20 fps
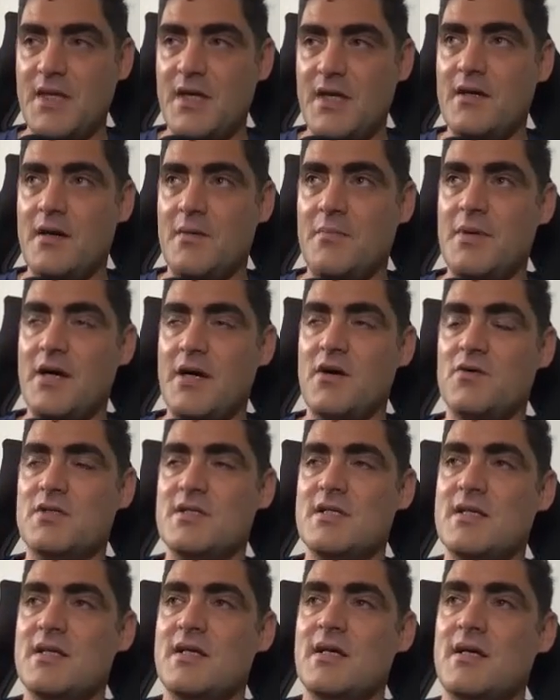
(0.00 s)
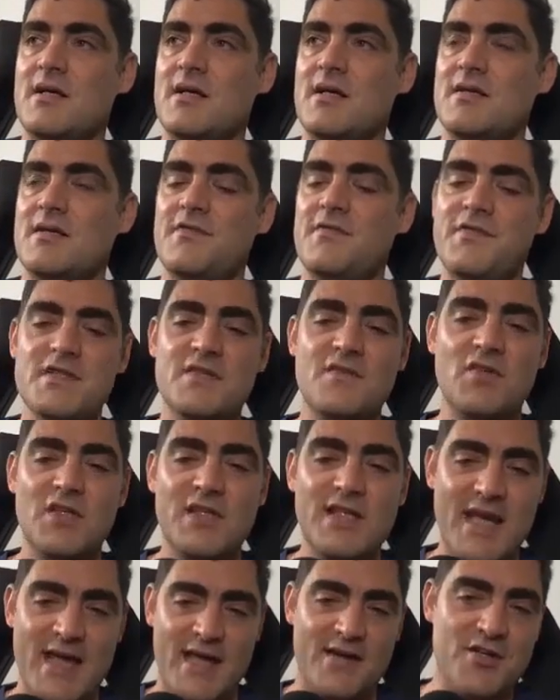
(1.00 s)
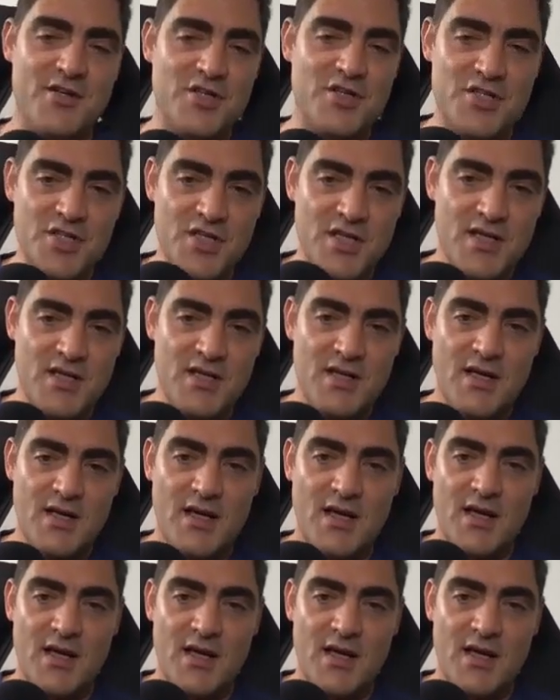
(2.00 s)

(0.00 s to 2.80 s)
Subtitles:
about. First of all, the energy.